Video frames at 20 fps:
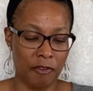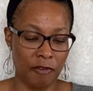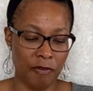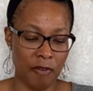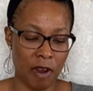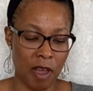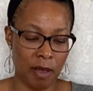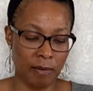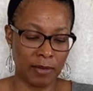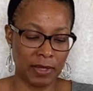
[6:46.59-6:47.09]

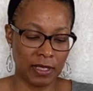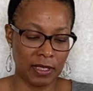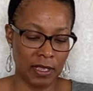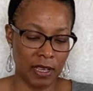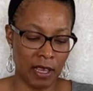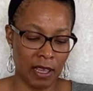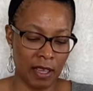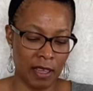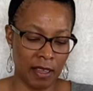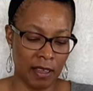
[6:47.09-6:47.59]
from
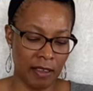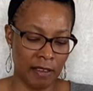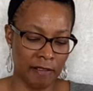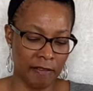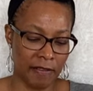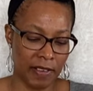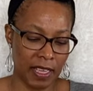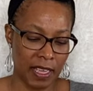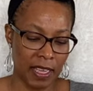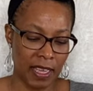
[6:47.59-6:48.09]

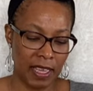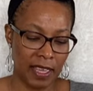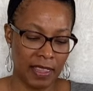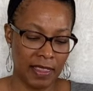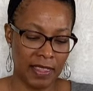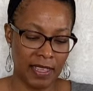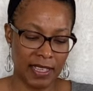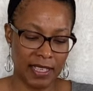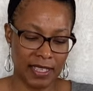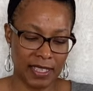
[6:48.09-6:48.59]
Dove
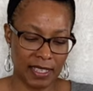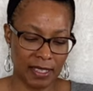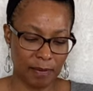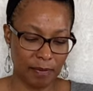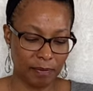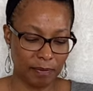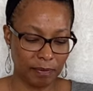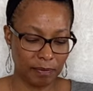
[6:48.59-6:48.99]
this